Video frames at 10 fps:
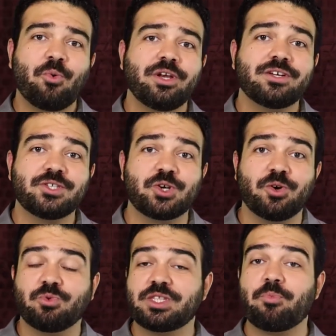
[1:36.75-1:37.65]
One
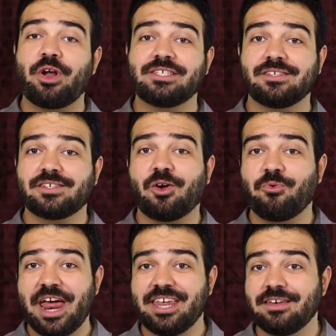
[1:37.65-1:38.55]
concern was the presence
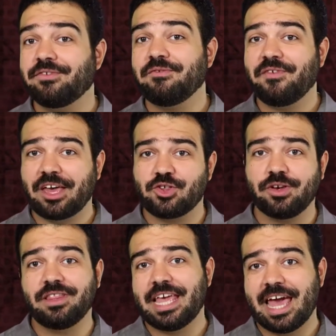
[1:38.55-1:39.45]
already of
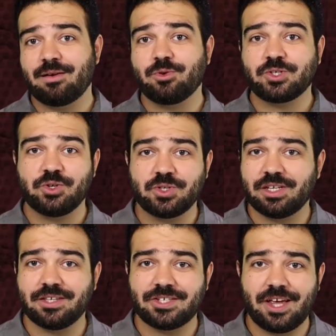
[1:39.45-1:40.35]
infection in the animals used
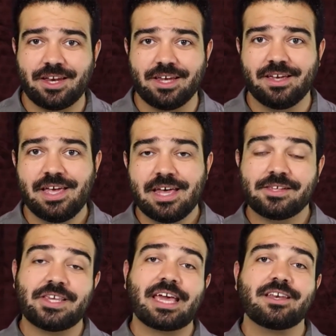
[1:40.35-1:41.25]
in the study.
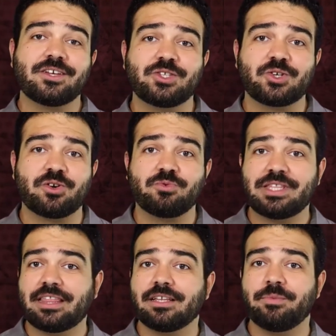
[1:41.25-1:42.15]
The second concern was
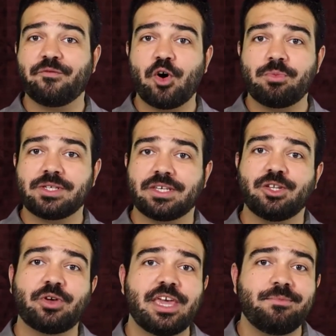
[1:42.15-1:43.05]
that the lymphomas
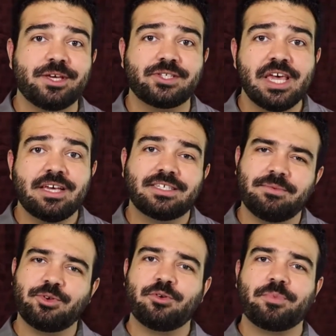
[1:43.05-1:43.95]
and leukemias
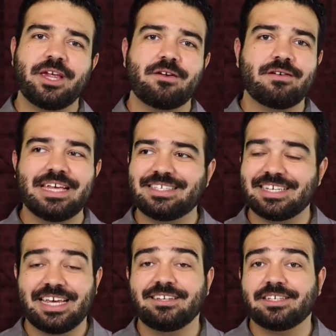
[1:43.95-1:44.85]
seemed to appear
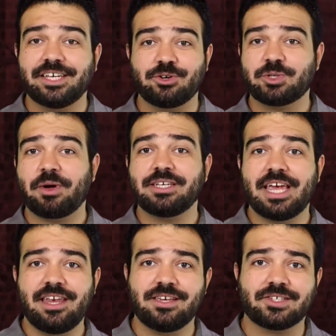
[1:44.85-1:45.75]
incidentally or
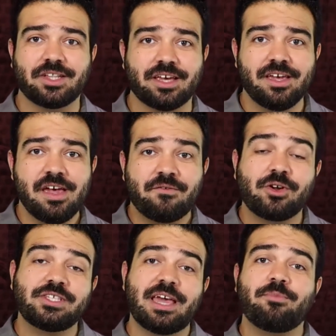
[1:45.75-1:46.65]
spontaneously.
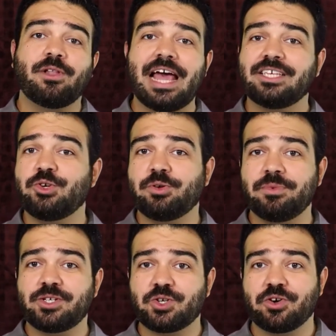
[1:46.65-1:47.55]
For example, as you
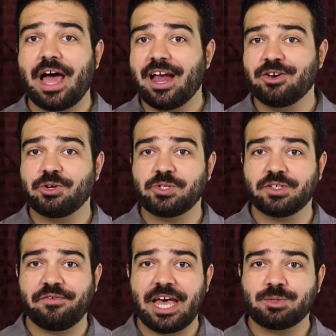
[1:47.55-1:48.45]
administered higher
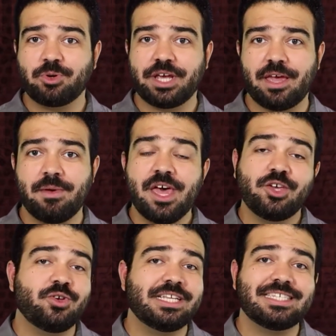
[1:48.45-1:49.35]
doses of aspartame,
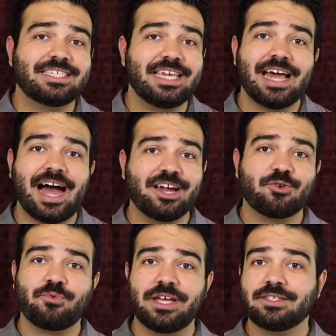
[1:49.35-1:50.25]
you didn't see
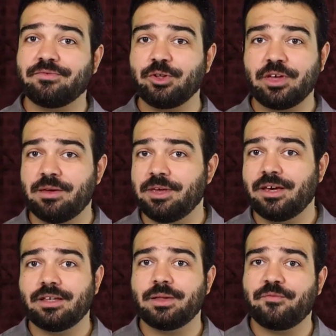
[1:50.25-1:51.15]
higher rates of
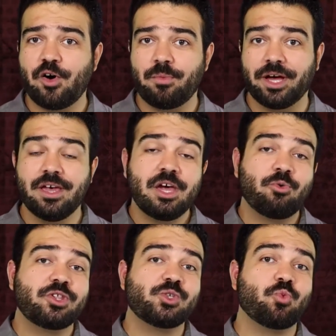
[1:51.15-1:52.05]
leukemia and lymphoma,
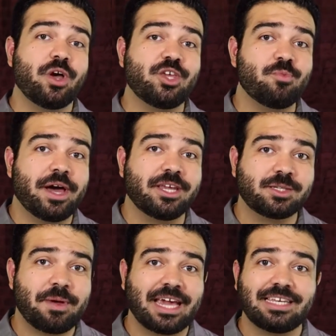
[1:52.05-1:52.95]
which is what you might
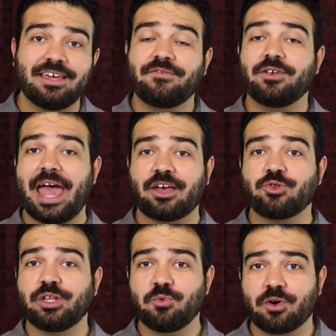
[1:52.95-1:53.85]
expect if it
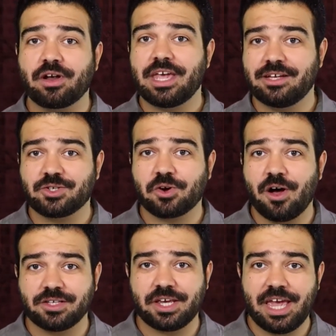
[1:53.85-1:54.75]
actually were a
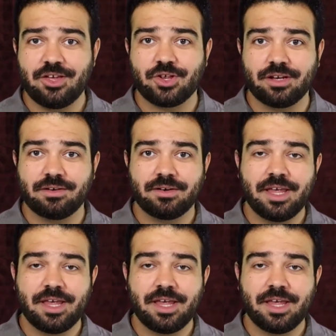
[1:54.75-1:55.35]
cancer-causing agent.